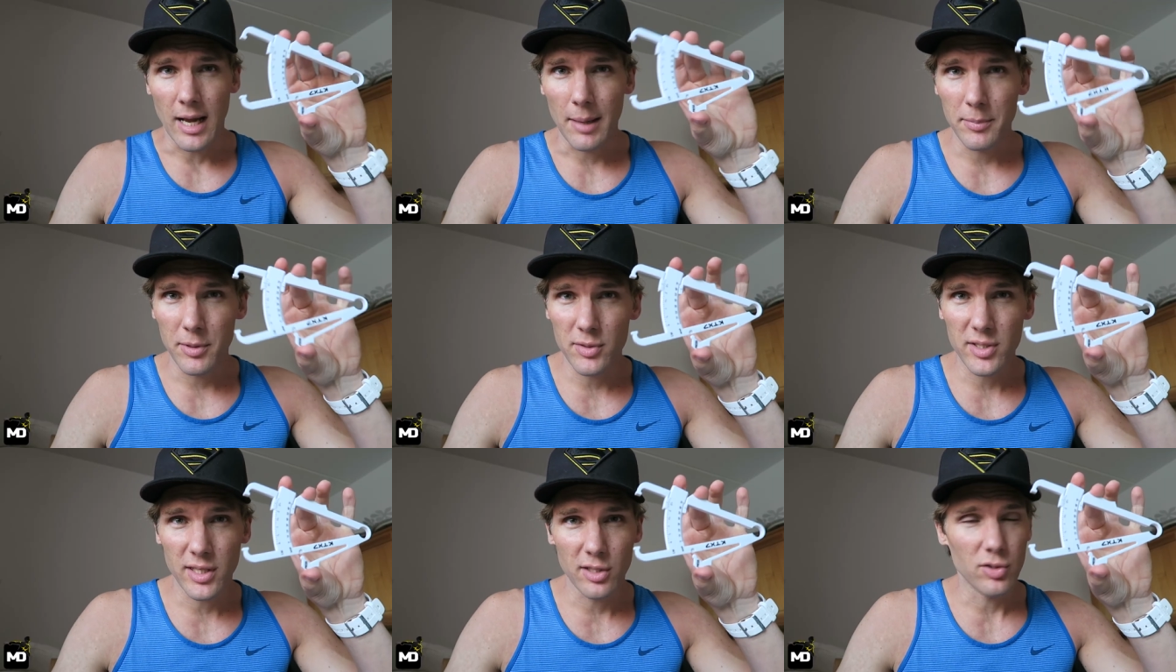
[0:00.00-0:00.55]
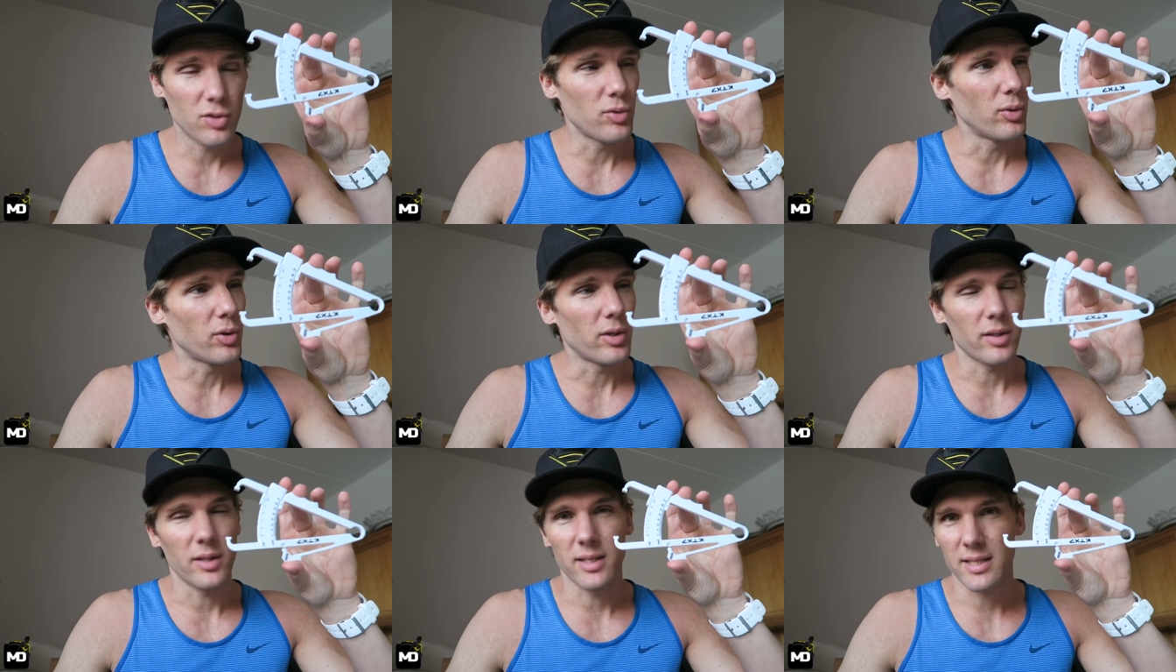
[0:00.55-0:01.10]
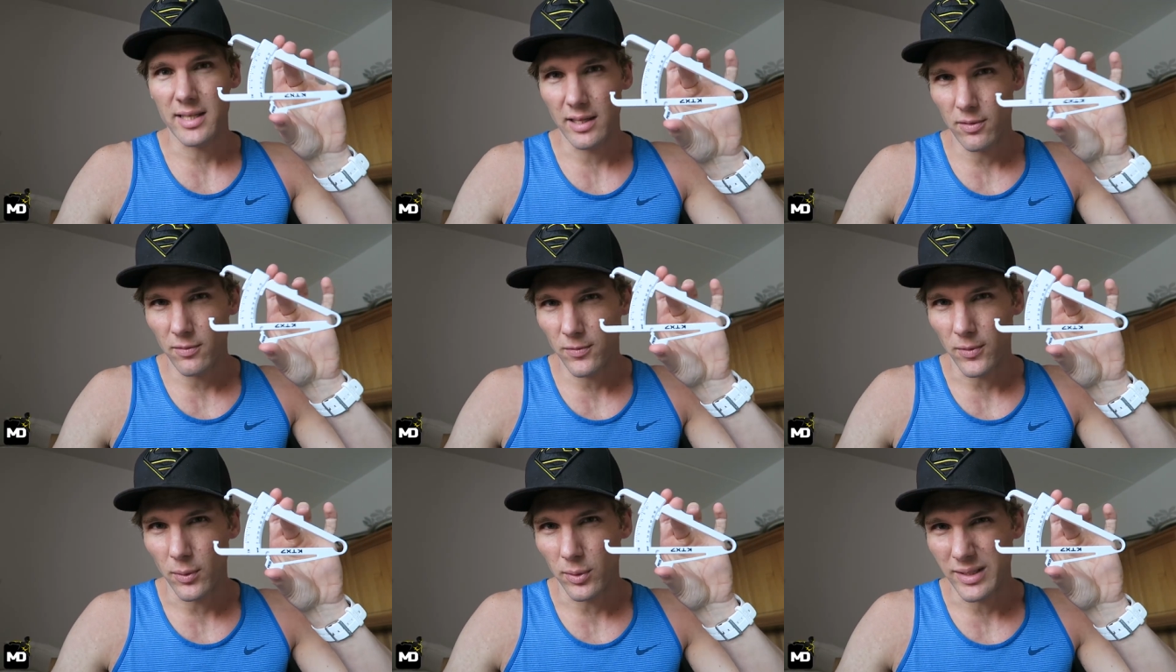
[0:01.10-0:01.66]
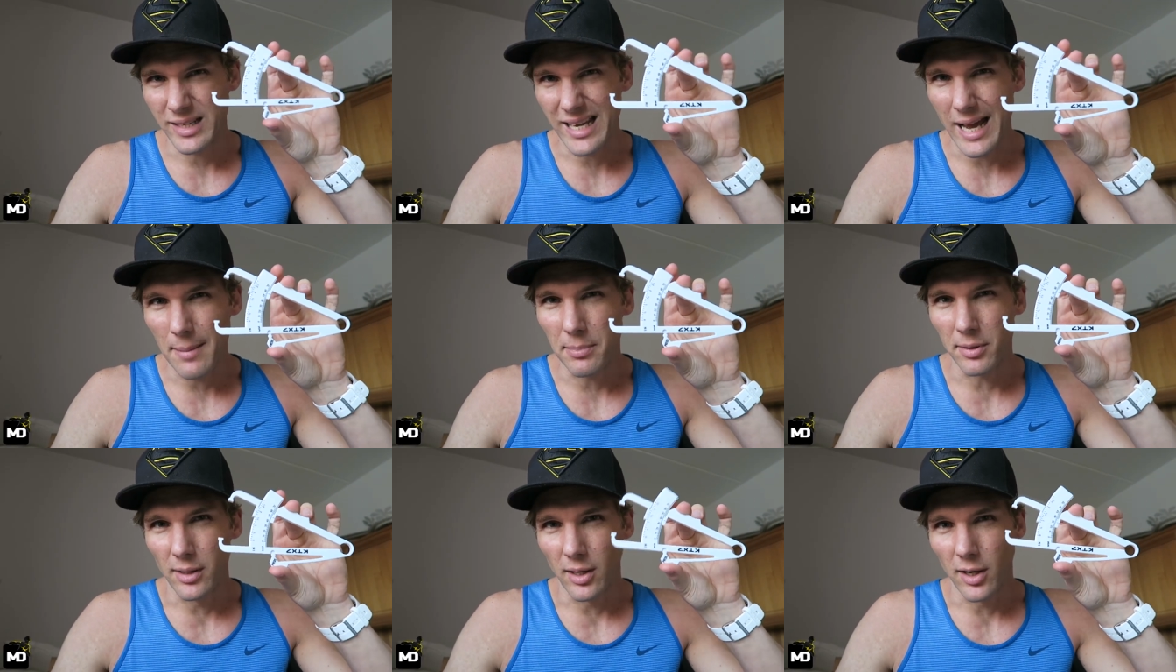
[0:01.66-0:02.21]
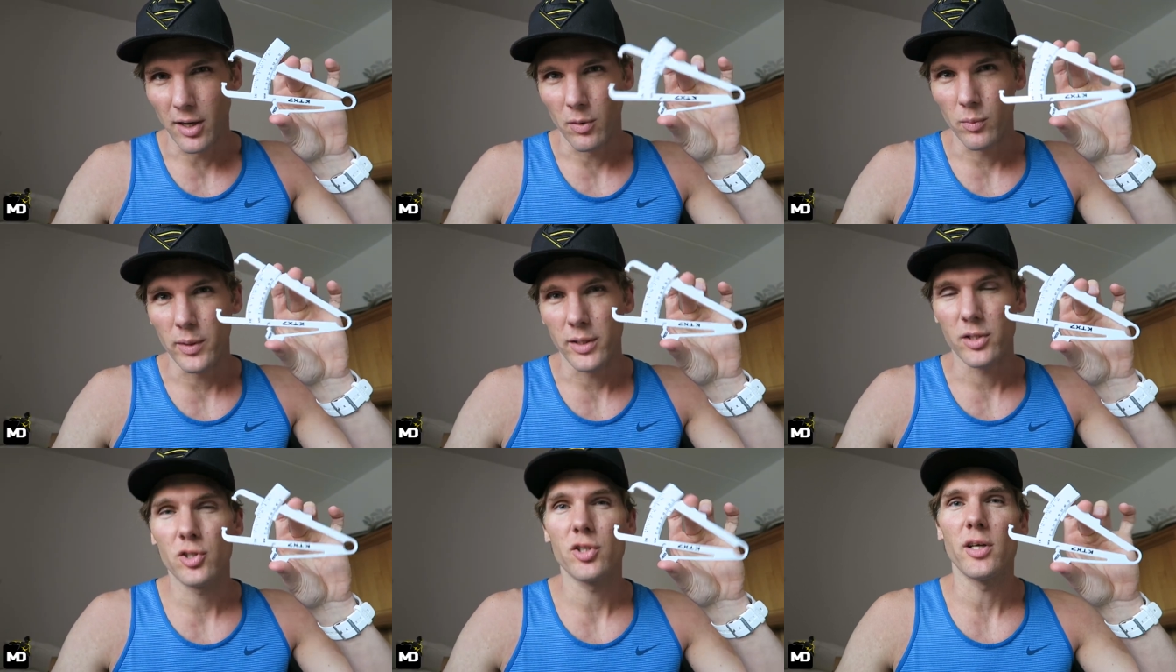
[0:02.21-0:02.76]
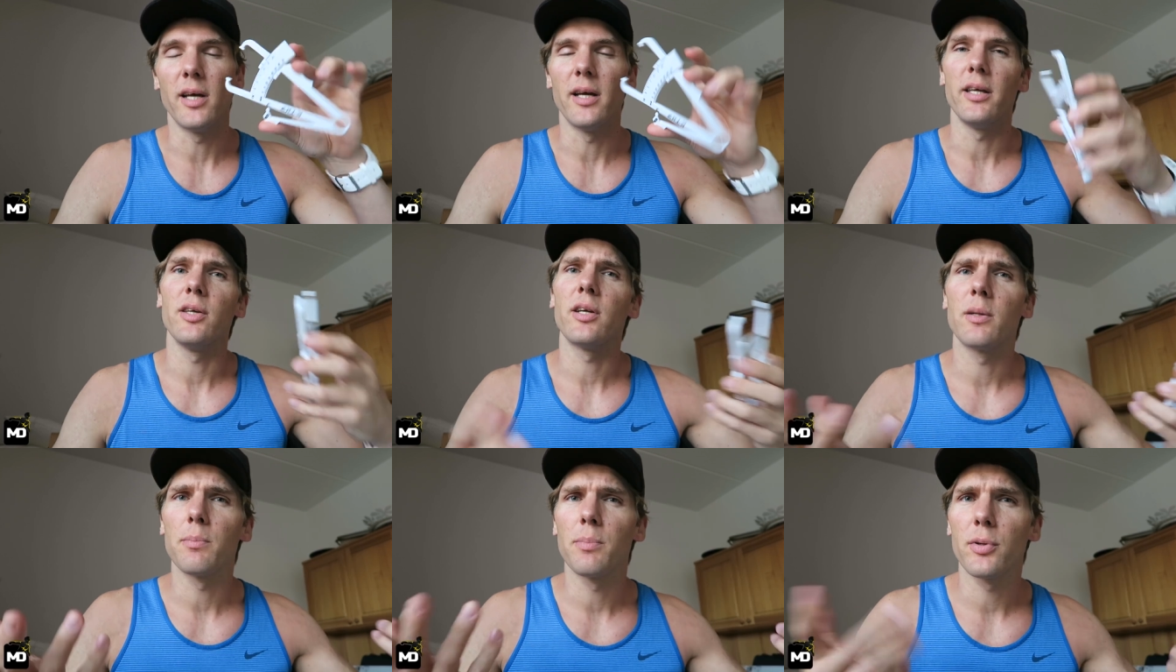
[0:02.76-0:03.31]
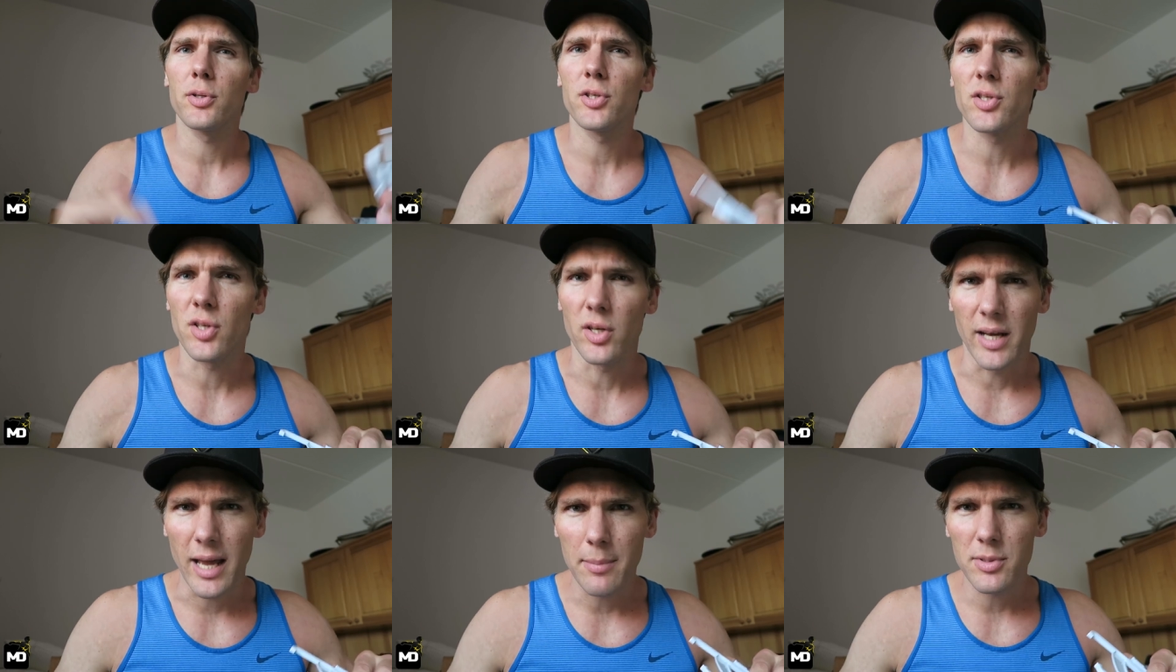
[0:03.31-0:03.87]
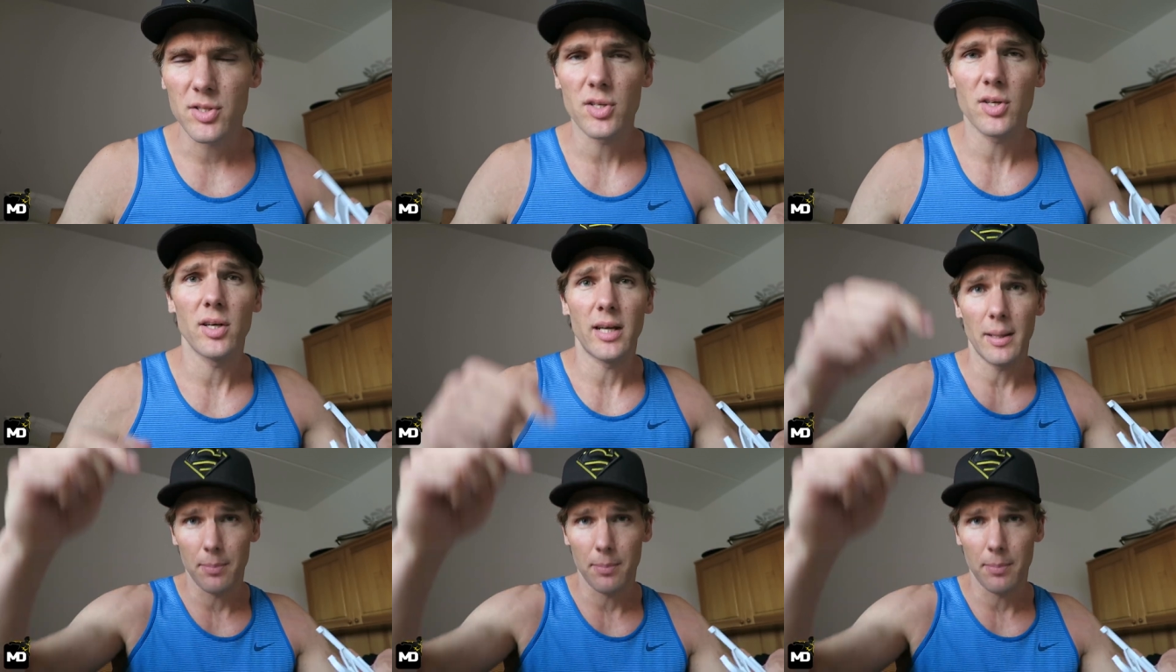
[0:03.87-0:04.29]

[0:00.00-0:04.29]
I'm using a tool called the Skinfold Caliper, which uh, you can purchase on Amazon.